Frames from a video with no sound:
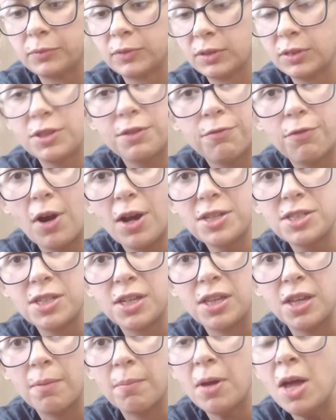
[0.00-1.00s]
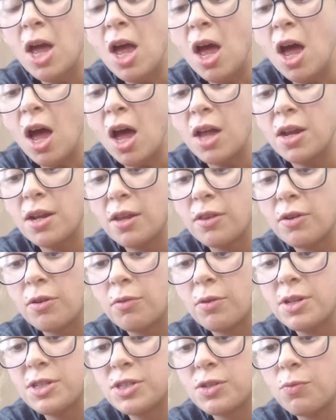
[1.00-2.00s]
defrosting them. Another
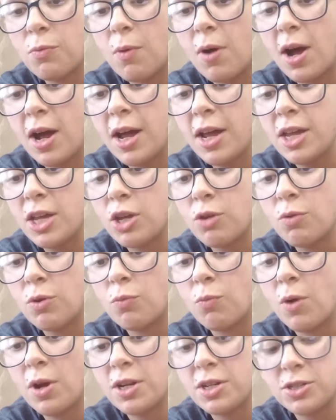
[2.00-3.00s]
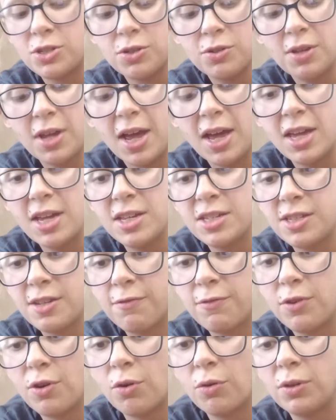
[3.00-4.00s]
reason why you would want to do that is
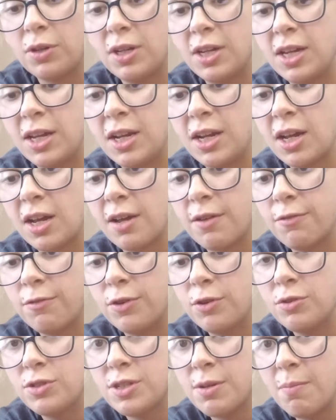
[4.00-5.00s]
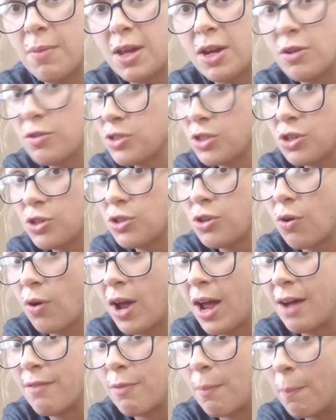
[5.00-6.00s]
if you're only getting a few tomatoes and you don't
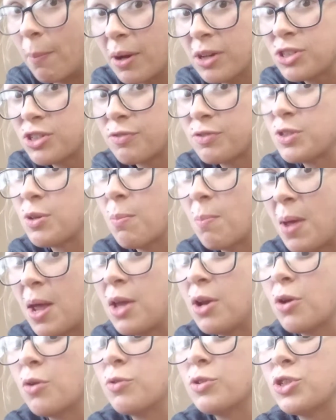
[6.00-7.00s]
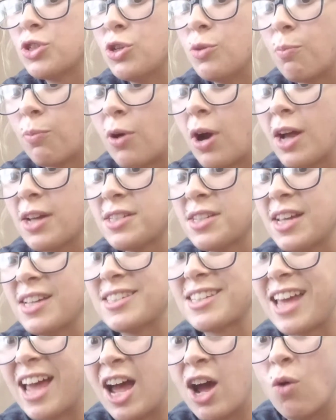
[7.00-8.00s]
have a bunch of tomatoes to
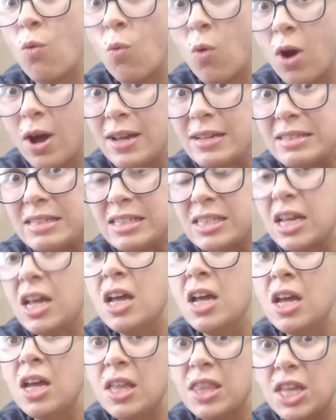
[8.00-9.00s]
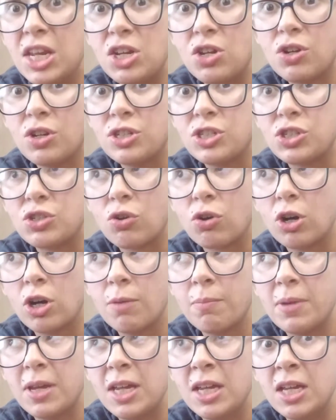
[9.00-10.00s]
process at once, then you could store
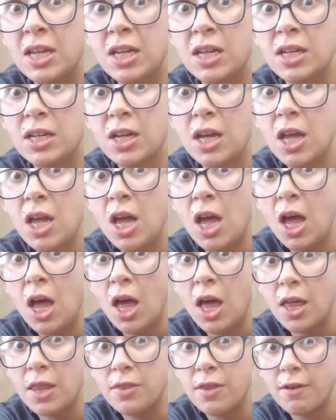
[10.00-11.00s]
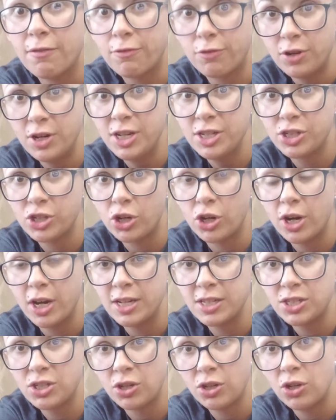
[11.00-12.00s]
them in the freezer
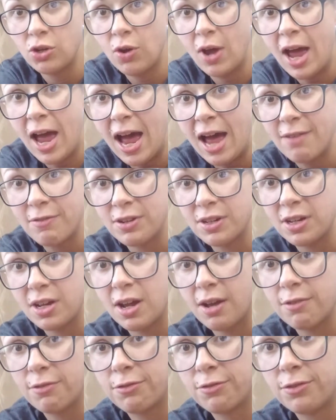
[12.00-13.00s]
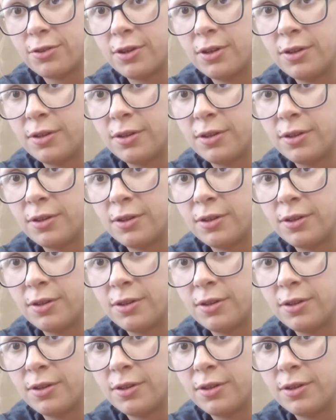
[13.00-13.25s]
until you have enough